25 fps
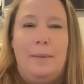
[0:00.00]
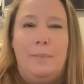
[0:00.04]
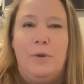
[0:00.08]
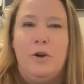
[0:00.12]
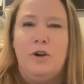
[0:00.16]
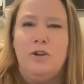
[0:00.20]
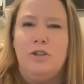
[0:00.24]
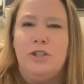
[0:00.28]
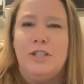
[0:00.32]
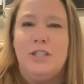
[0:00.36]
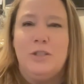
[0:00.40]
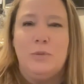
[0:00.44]

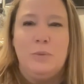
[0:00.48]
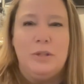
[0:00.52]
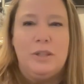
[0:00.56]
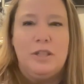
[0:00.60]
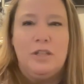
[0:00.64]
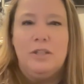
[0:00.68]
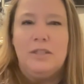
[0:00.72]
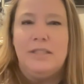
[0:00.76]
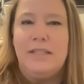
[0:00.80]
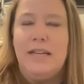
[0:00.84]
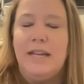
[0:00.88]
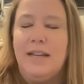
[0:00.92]
purchase with
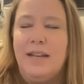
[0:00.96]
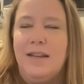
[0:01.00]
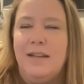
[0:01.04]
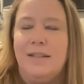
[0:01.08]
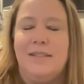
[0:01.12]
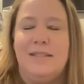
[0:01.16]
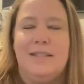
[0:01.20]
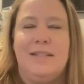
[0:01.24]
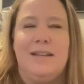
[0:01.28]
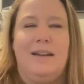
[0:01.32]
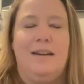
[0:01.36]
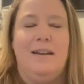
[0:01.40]
their
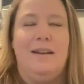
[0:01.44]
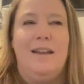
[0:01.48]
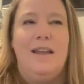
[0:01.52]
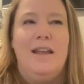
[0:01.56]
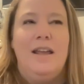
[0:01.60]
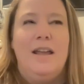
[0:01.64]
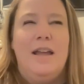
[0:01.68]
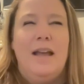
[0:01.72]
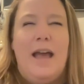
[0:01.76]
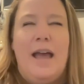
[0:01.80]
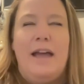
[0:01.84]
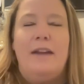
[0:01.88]
tickets. And
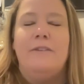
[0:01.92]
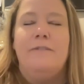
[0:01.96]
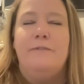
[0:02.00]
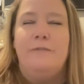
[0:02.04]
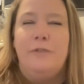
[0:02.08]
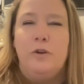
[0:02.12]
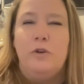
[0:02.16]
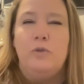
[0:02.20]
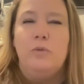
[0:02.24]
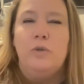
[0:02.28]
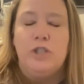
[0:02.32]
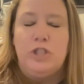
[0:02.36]

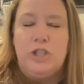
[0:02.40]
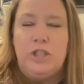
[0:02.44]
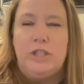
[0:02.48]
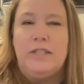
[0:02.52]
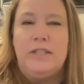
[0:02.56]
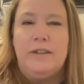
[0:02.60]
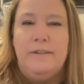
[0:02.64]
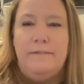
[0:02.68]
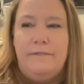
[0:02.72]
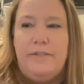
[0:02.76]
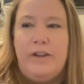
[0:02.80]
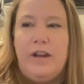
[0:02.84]
food was
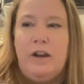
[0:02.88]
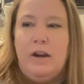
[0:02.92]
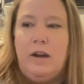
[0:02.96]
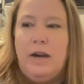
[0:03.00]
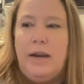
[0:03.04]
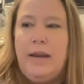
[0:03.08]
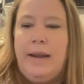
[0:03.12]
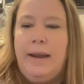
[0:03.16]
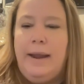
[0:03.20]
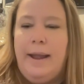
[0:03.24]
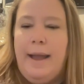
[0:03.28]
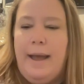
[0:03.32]
just a
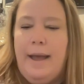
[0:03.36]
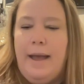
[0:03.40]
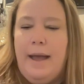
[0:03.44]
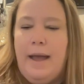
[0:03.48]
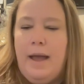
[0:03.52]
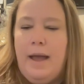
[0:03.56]
very